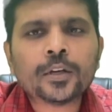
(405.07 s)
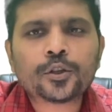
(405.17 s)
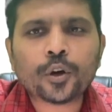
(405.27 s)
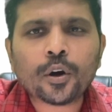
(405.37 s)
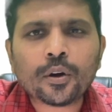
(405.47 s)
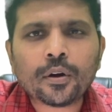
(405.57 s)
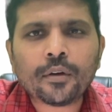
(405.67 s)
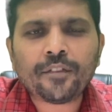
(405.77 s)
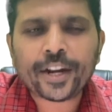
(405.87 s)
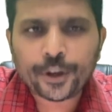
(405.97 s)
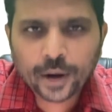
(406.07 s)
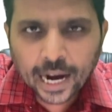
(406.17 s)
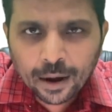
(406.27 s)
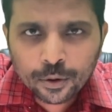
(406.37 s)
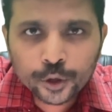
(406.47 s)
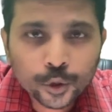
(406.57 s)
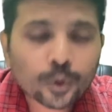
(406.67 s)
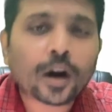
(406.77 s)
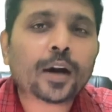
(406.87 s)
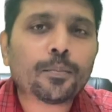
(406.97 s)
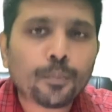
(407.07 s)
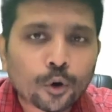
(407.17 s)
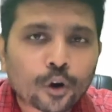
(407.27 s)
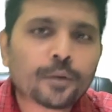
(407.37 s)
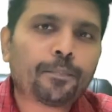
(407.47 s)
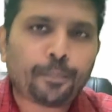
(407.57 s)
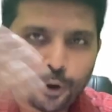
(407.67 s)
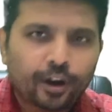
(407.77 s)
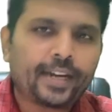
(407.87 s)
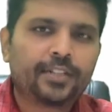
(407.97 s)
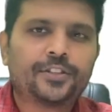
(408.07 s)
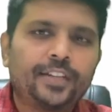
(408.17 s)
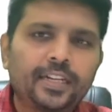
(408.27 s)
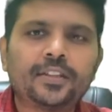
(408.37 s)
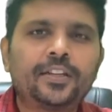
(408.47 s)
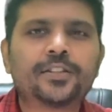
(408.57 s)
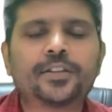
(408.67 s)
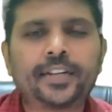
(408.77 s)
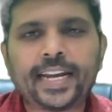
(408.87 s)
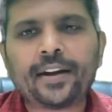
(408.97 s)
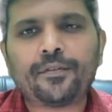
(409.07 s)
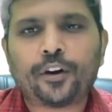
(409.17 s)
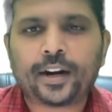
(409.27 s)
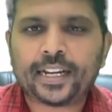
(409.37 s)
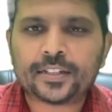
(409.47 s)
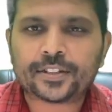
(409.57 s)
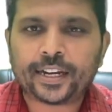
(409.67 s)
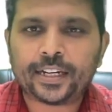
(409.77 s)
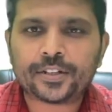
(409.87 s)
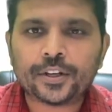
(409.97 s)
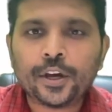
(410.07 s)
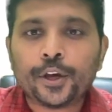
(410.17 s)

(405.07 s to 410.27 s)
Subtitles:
So, when you have two or more points in this 10 warning signs,